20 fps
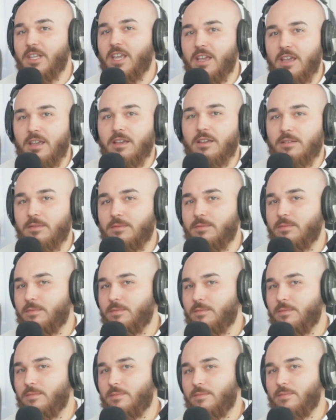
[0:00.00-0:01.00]
yeah
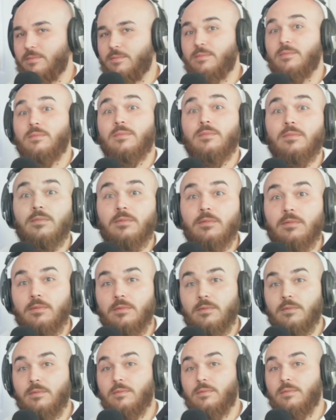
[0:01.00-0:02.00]
guys,
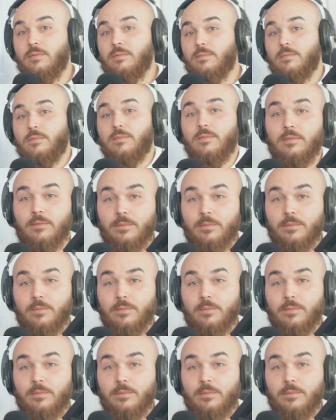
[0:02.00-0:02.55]
don't listen.